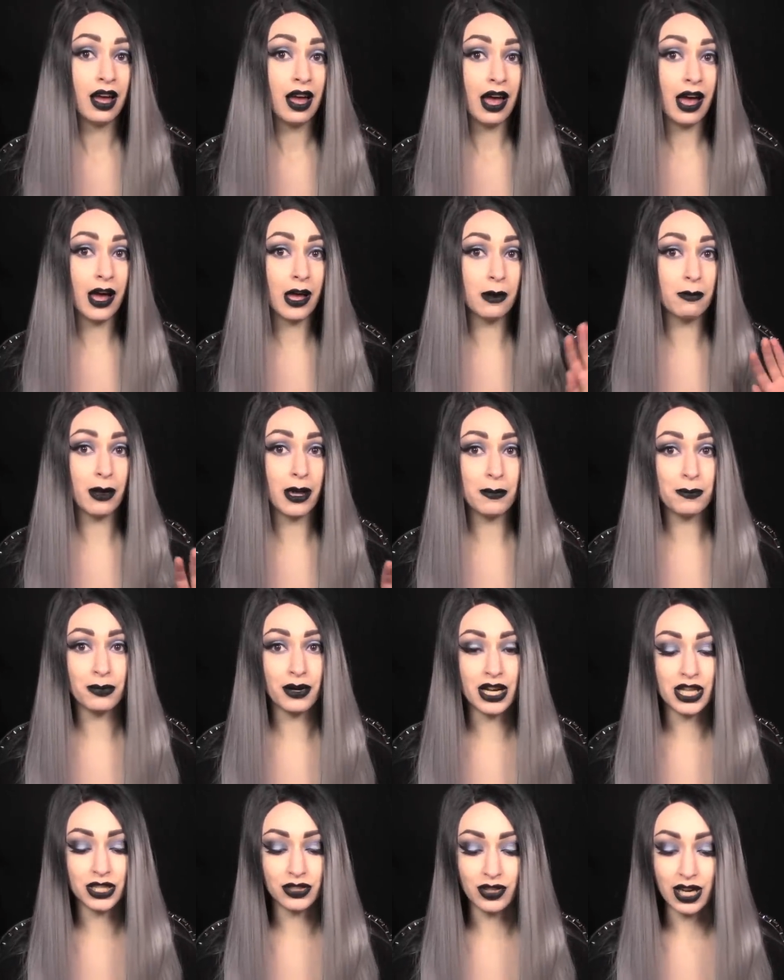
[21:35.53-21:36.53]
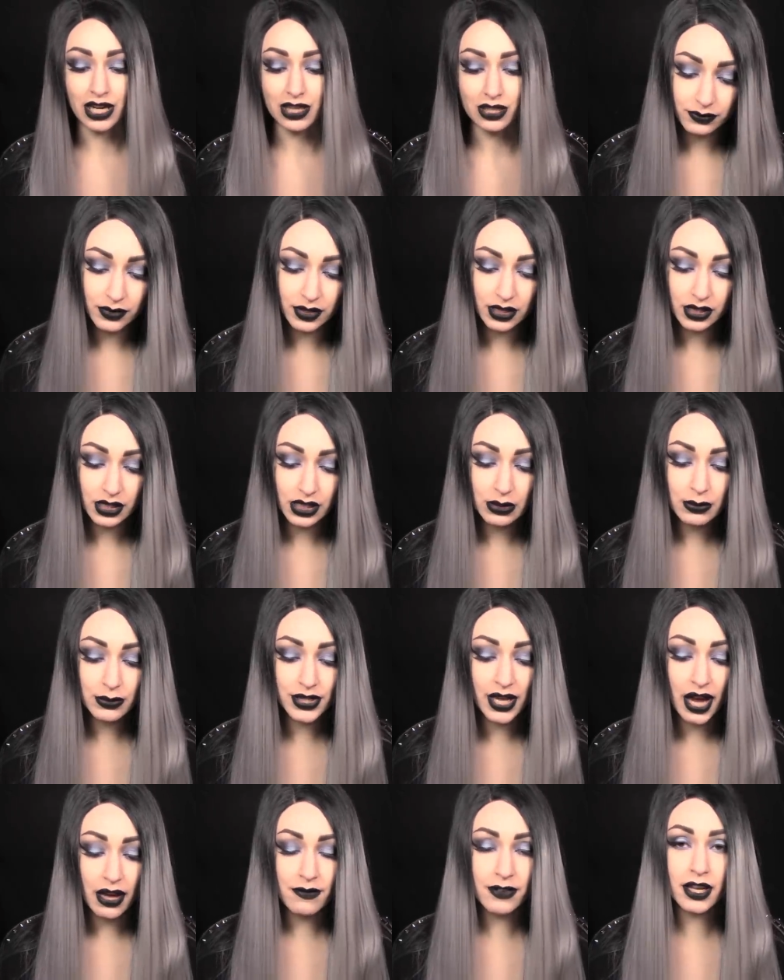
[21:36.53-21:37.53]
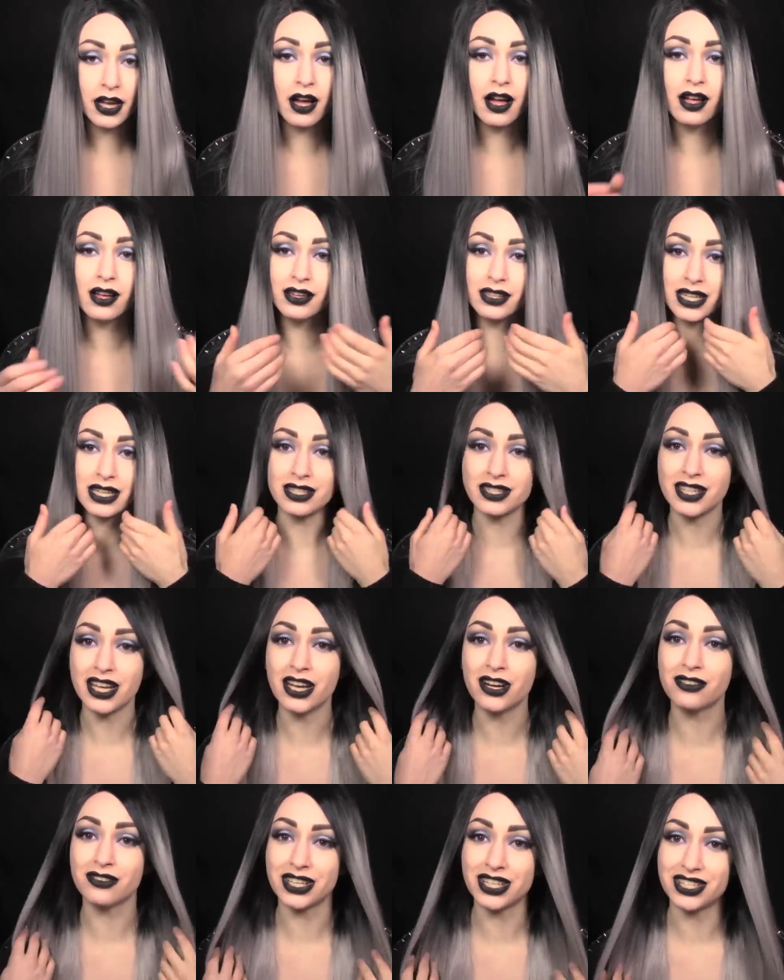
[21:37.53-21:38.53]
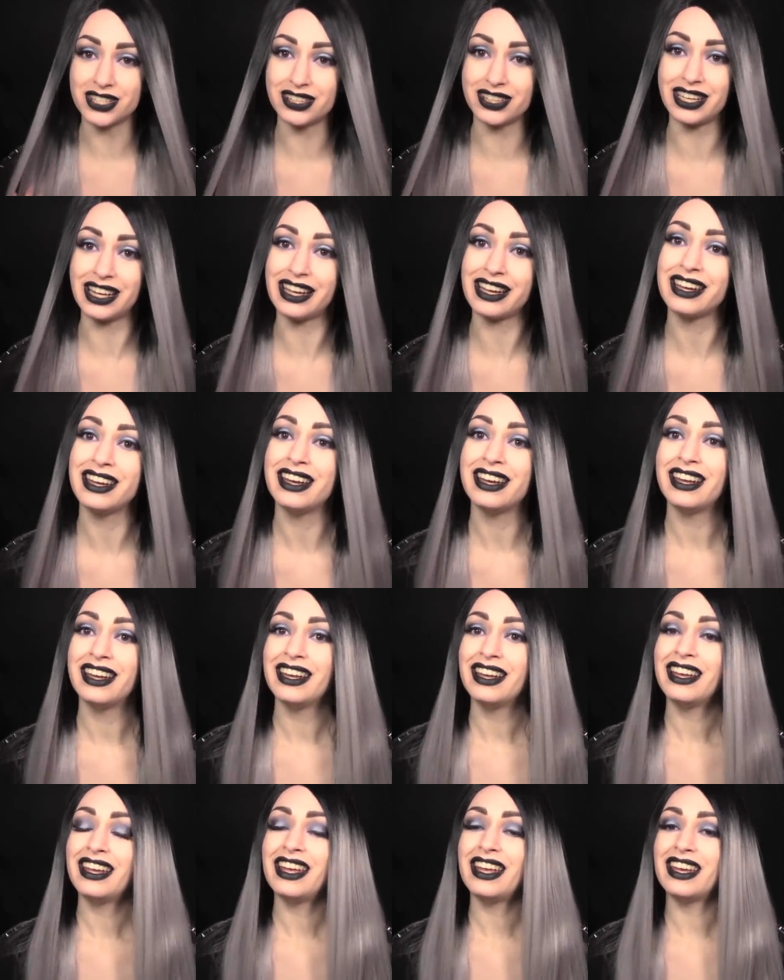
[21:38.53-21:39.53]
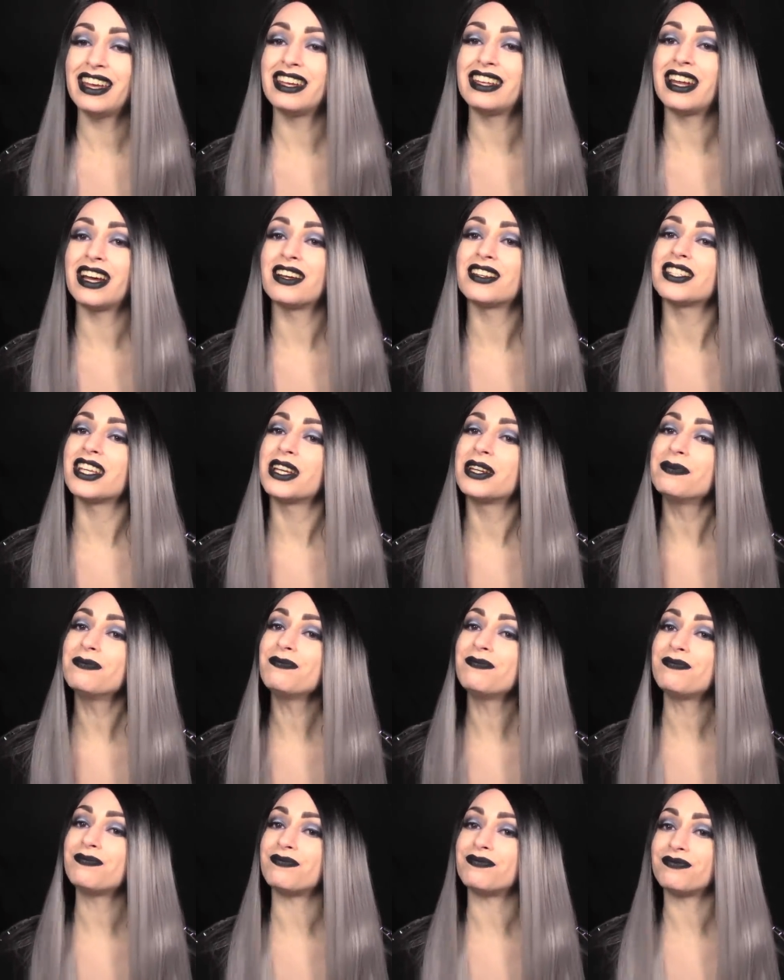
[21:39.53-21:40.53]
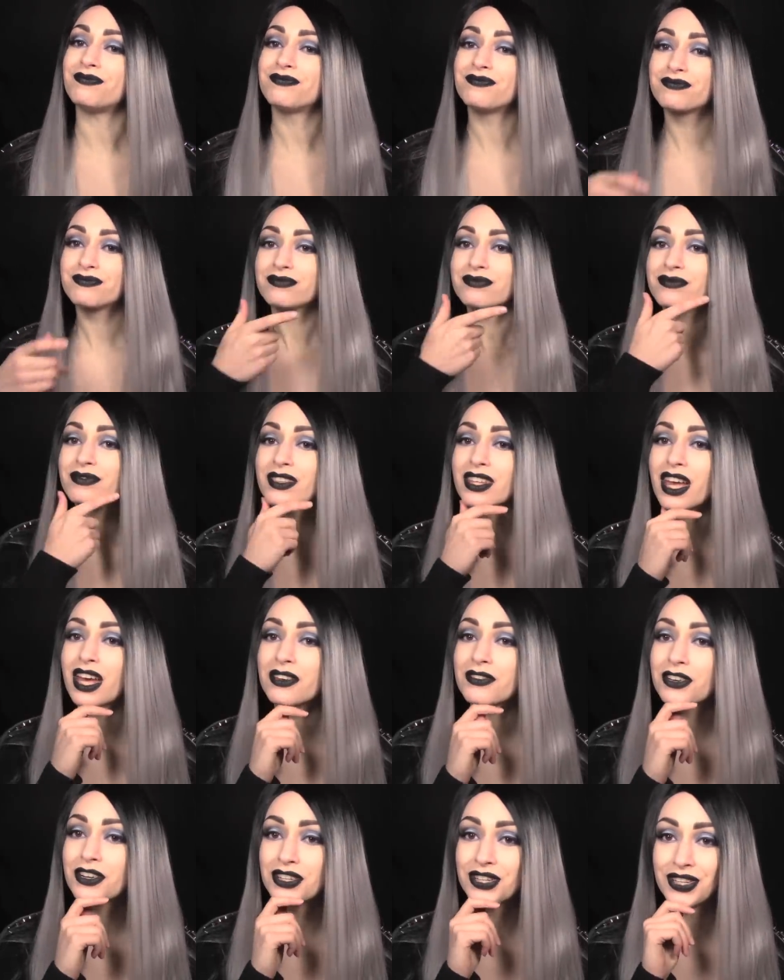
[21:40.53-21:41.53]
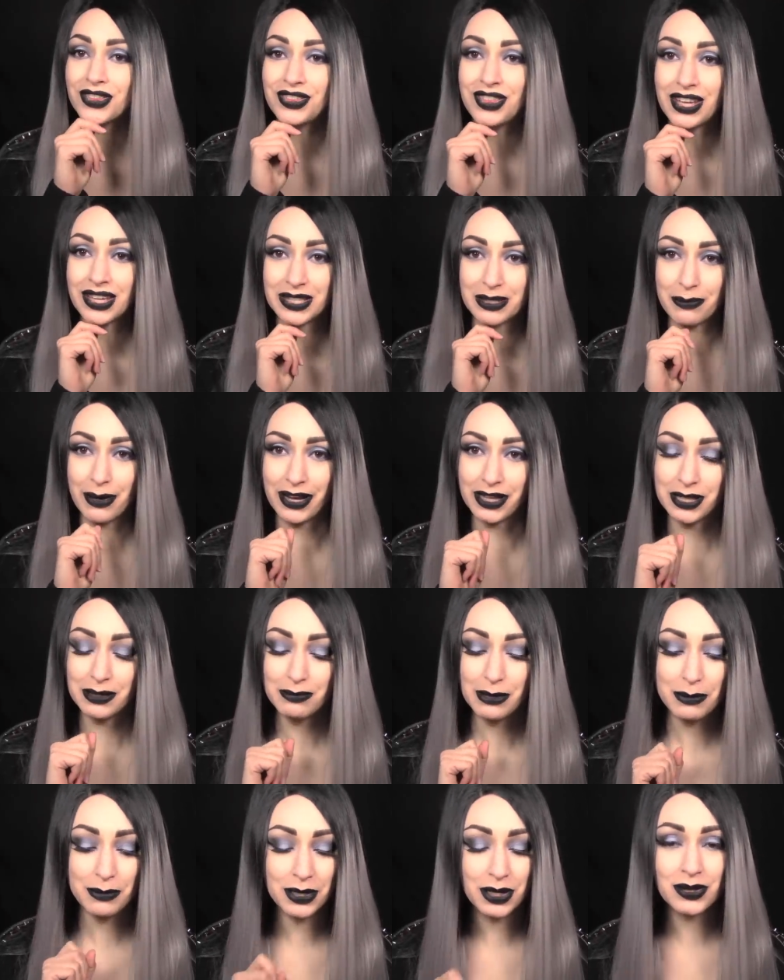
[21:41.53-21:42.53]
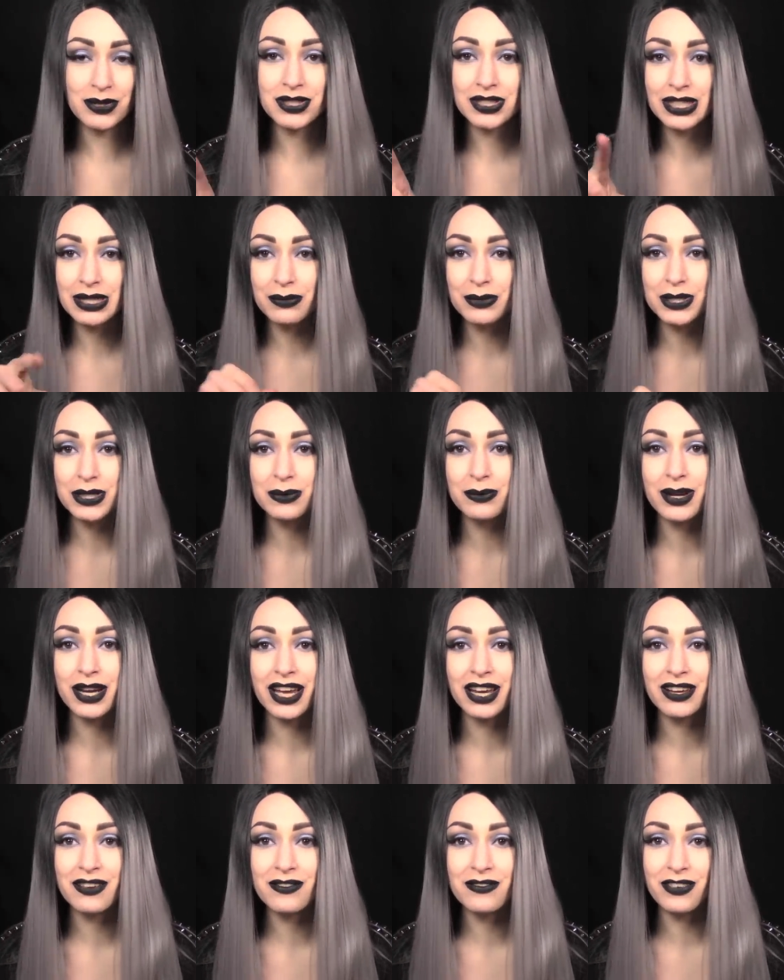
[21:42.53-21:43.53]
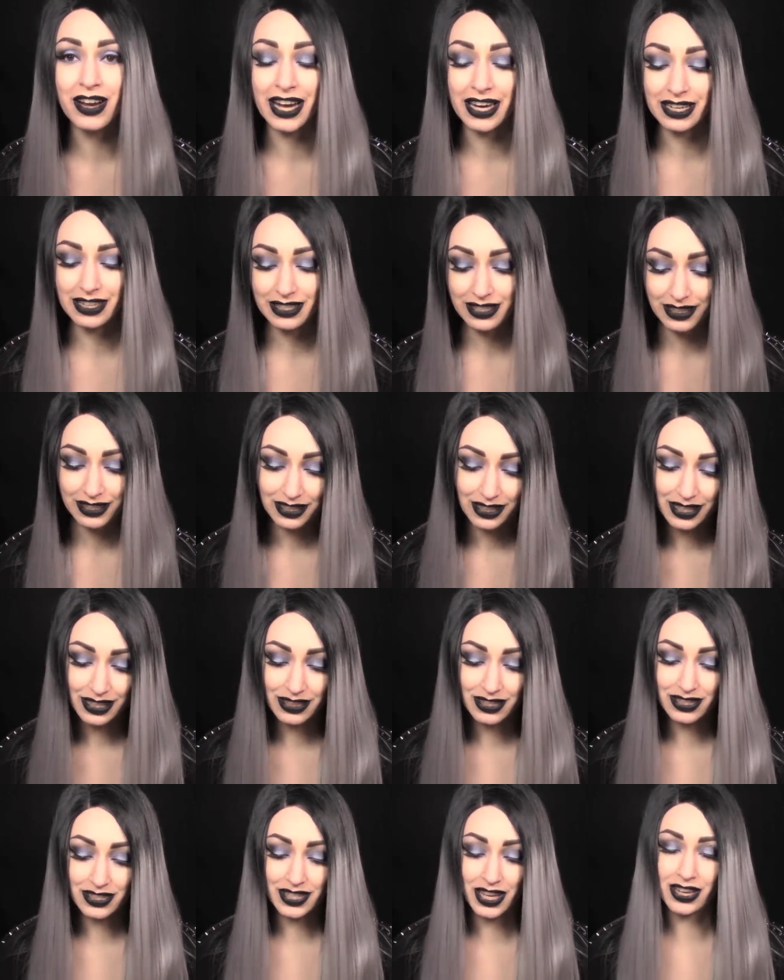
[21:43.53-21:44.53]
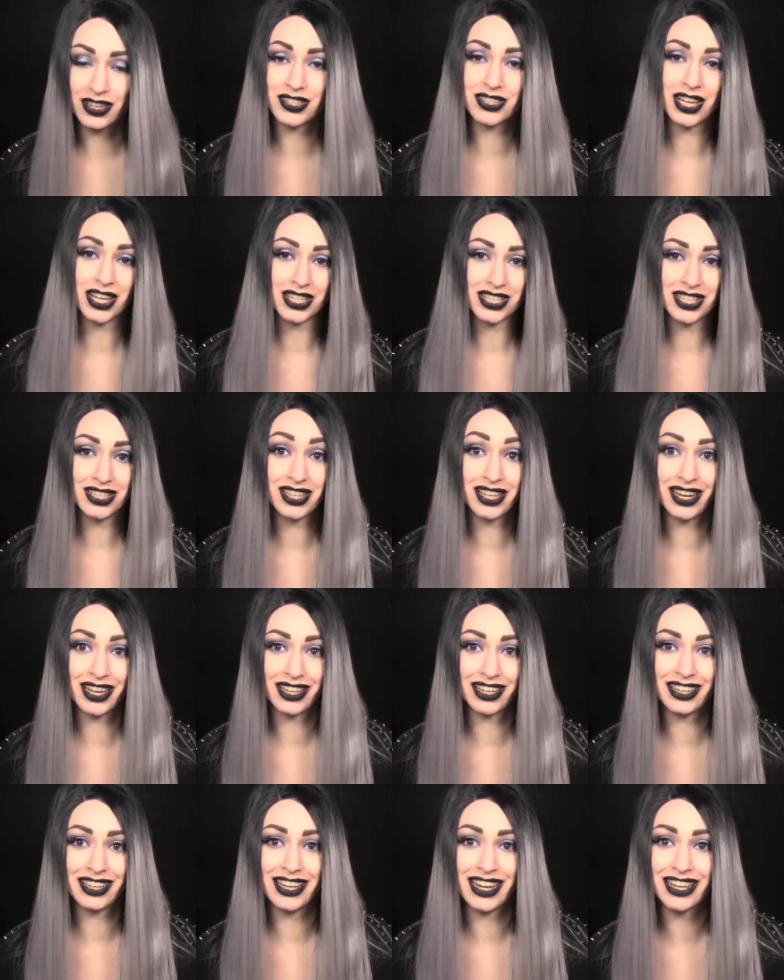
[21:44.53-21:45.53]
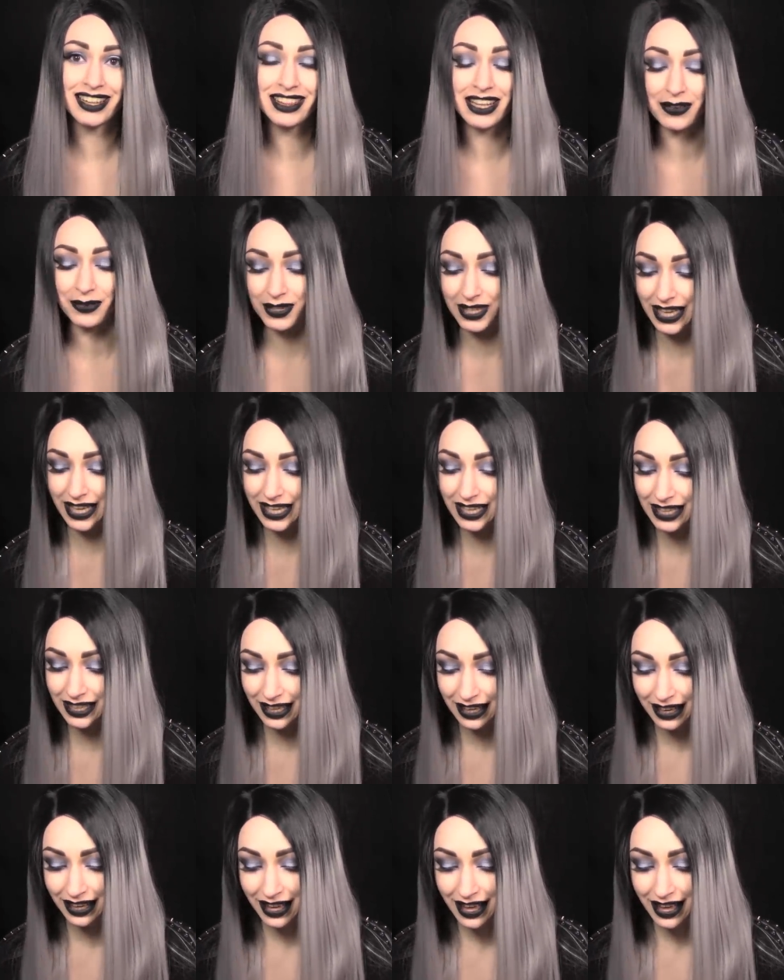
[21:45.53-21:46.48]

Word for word: out of my price range. He was having a holiday sale recently, and I was like, hmm, I've heard good things about him. Let me go see which one I can find in the sales section that I can get that I would like.